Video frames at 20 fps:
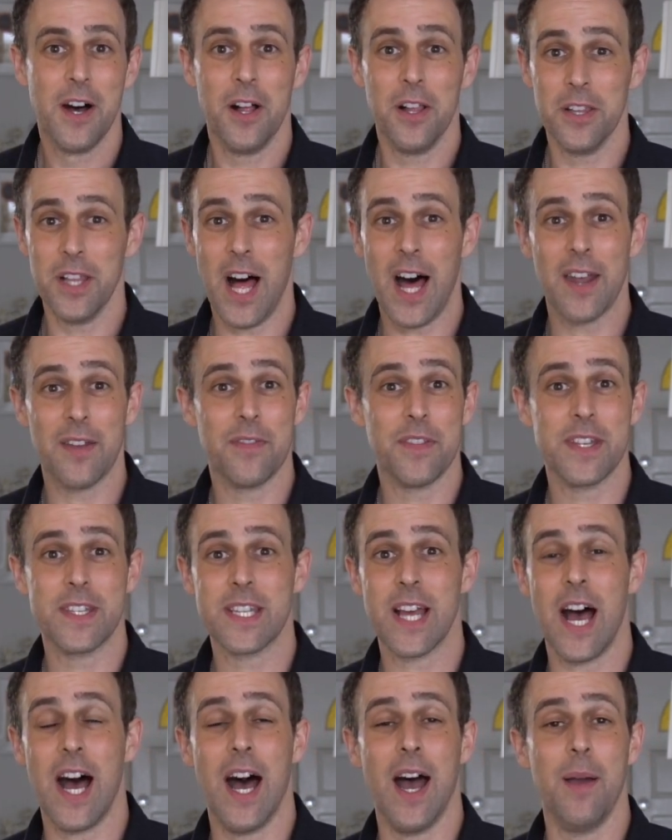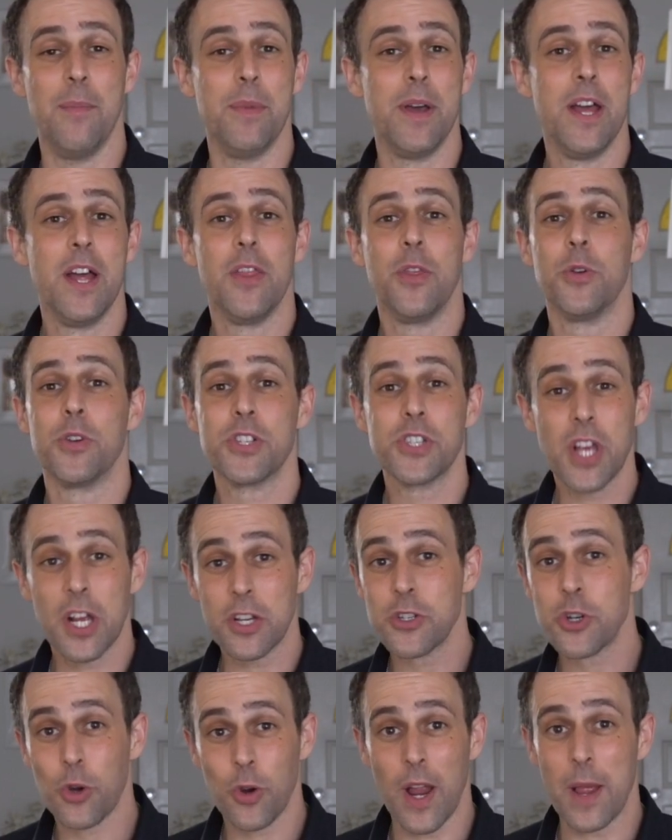A lot of the time, they're
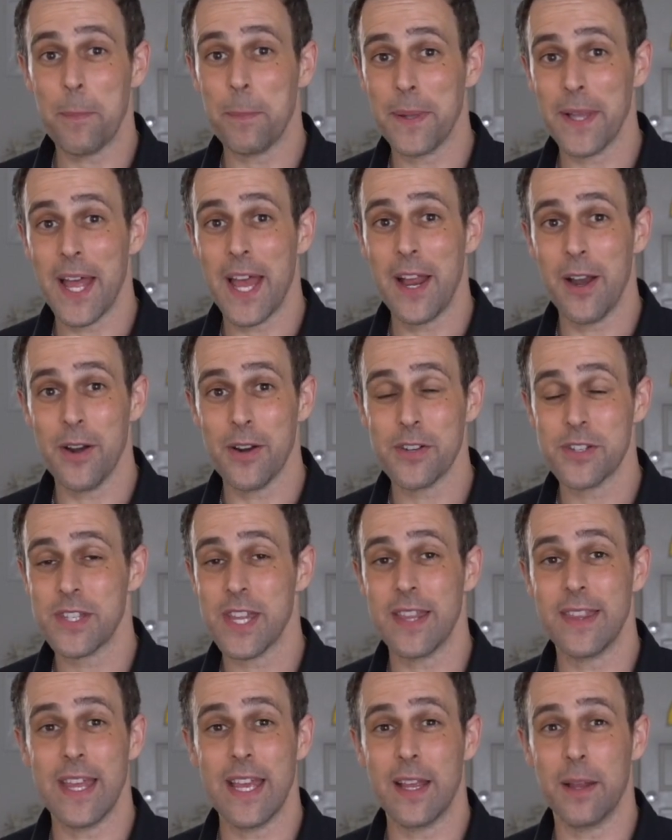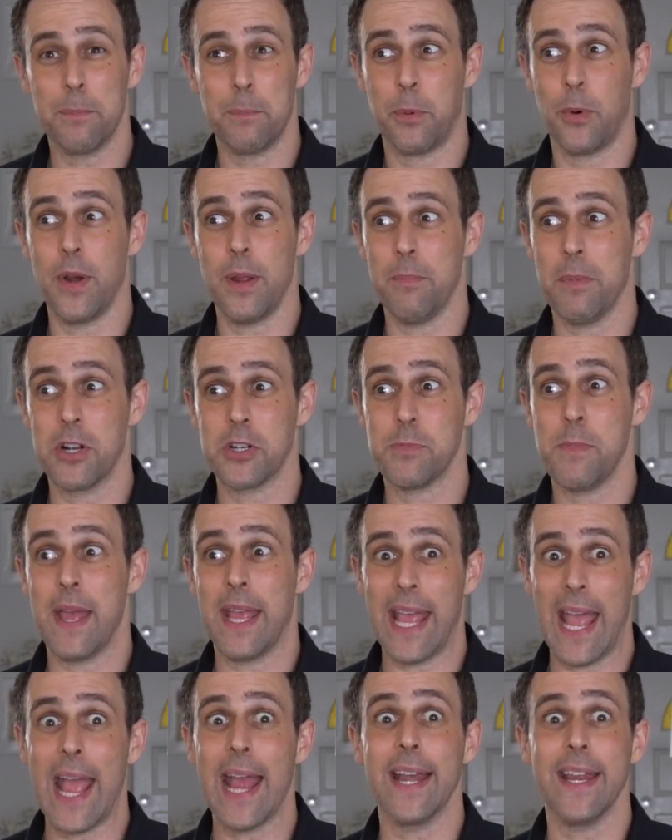such great players that they can pretty much
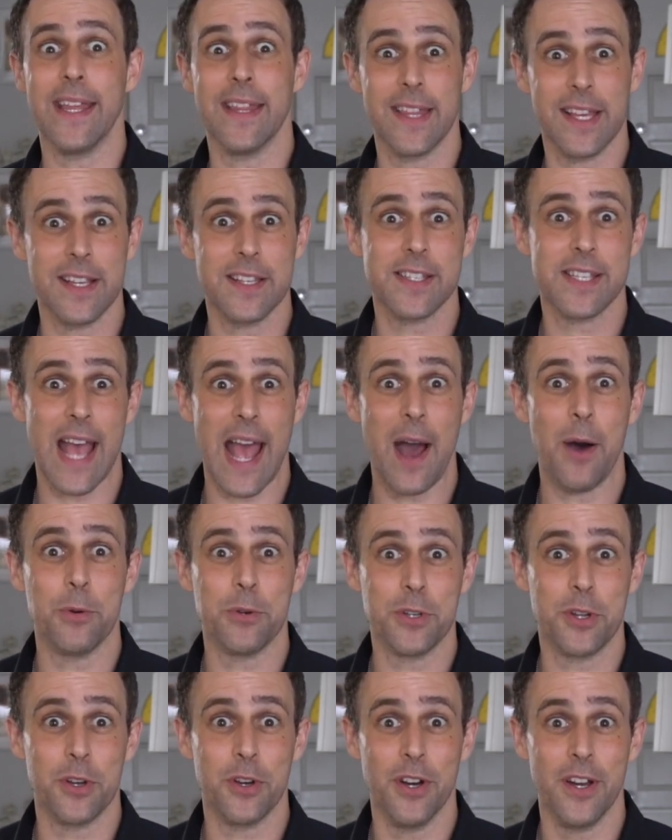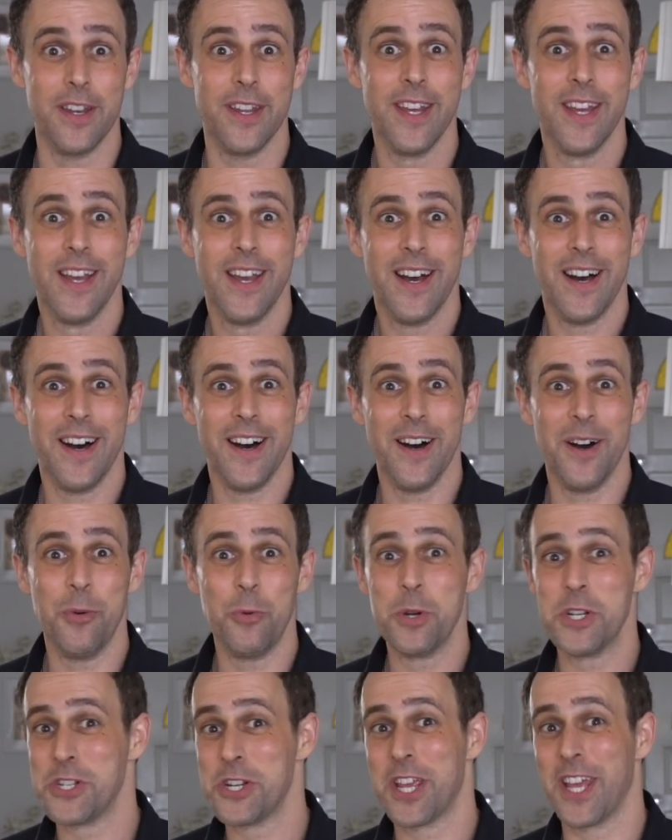make anything sound good, uh,
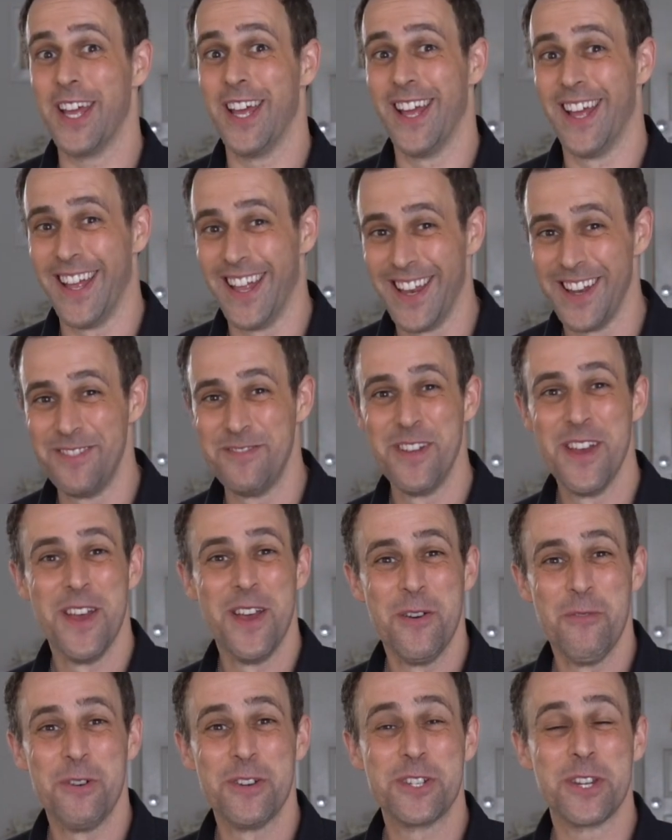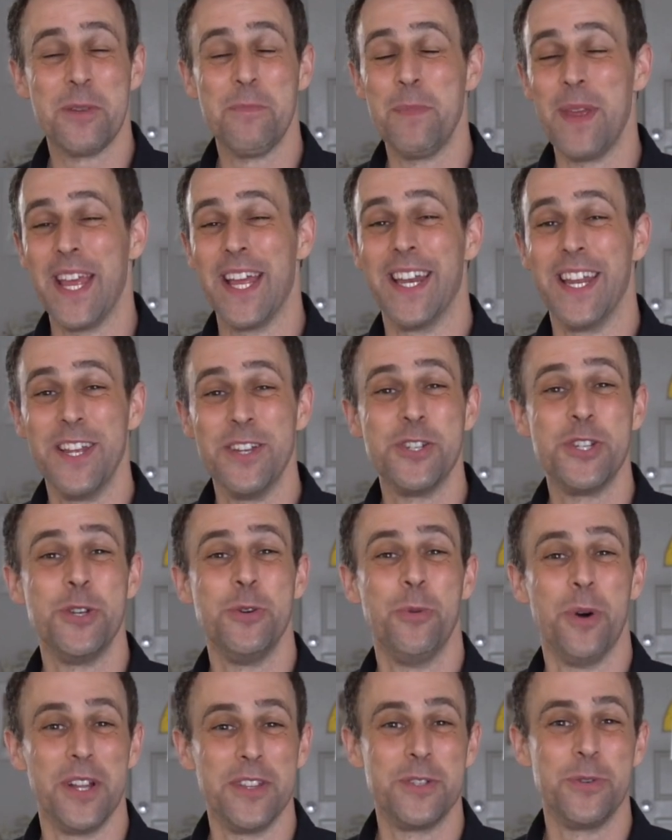which can which can be an
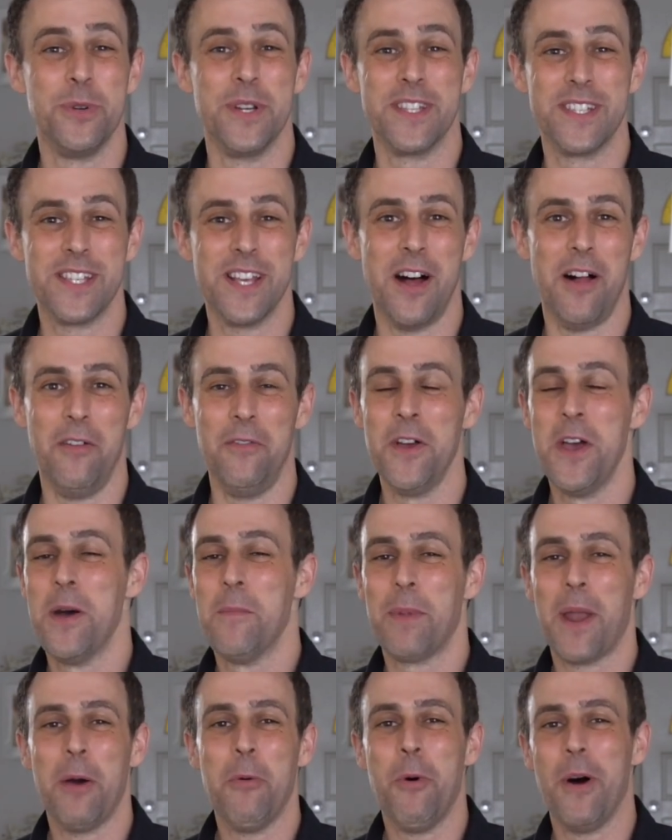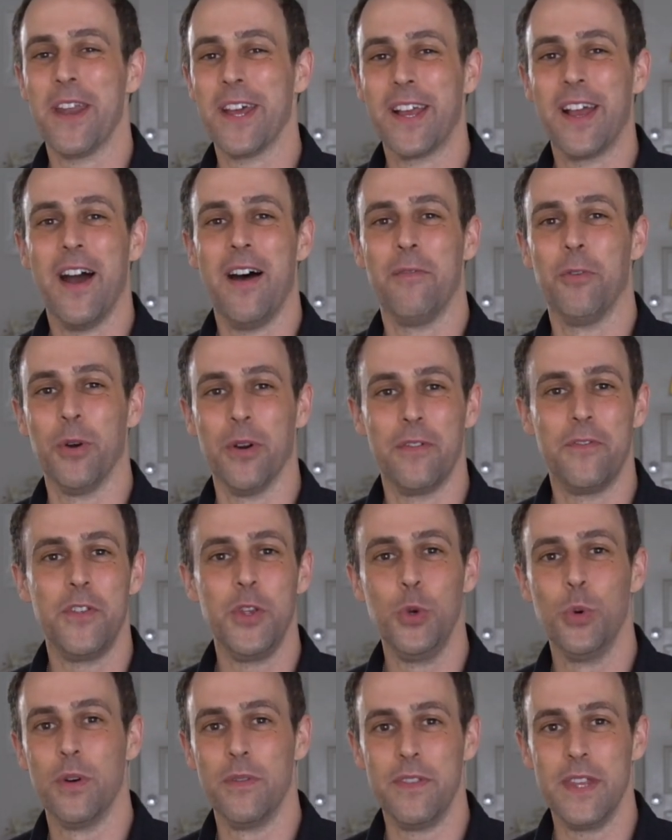issue unto itself. But I want to cover a
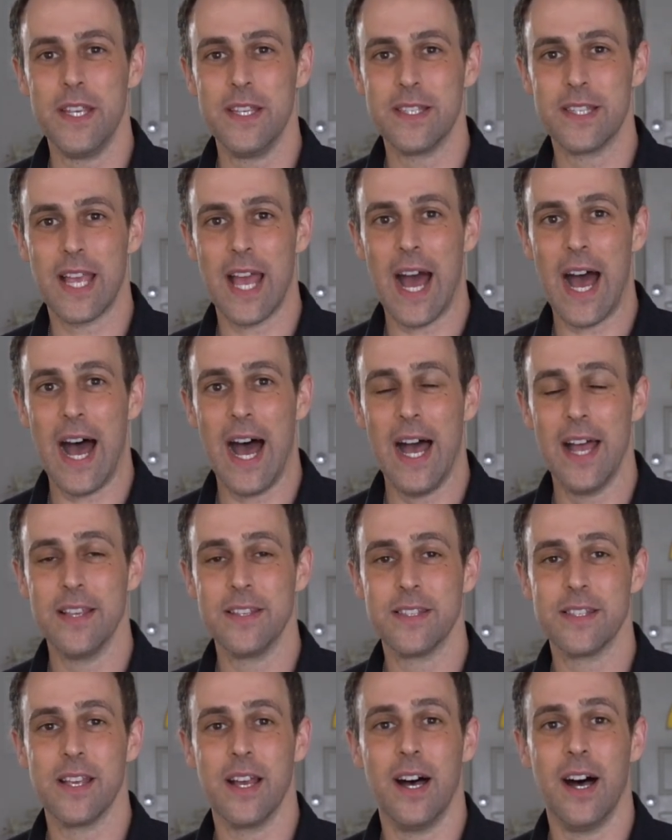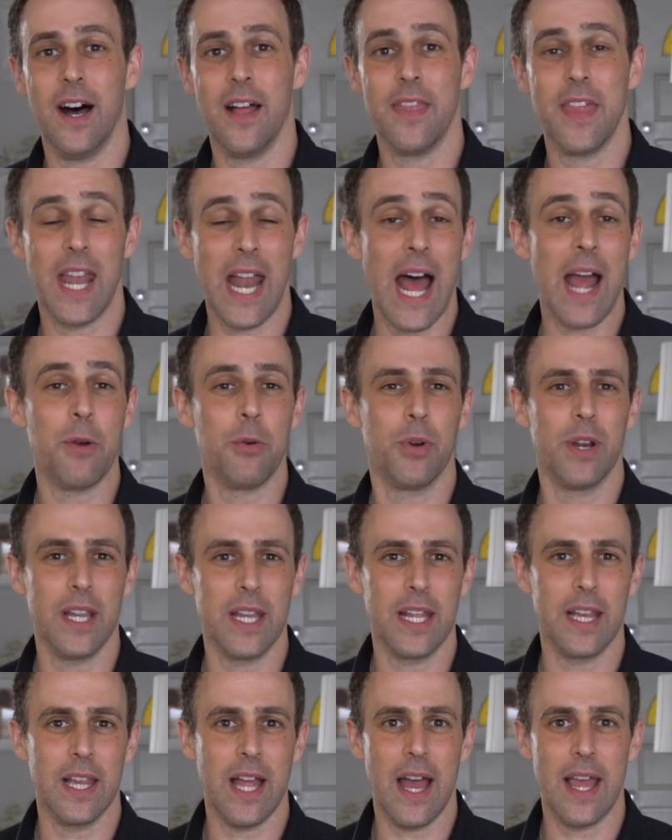few of these guys uh, that I
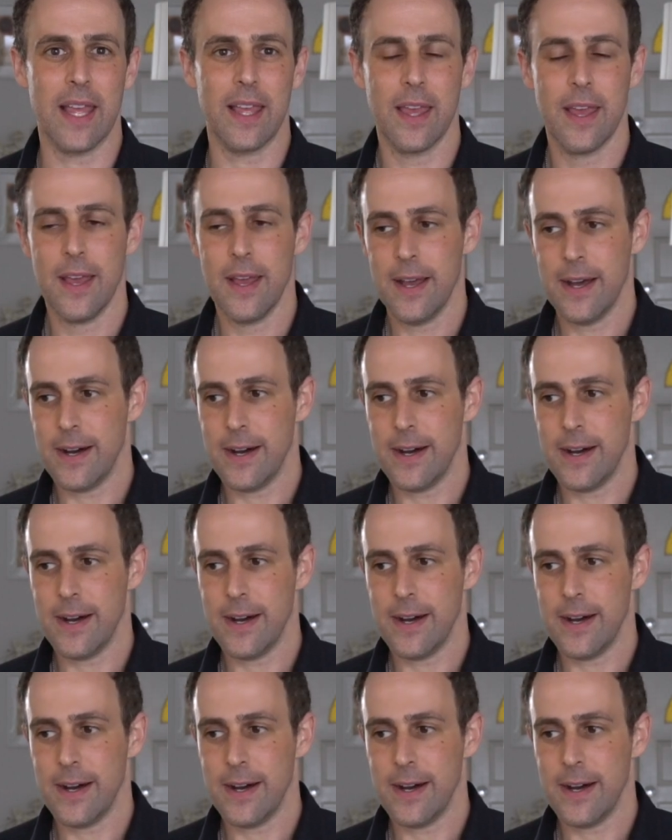really like.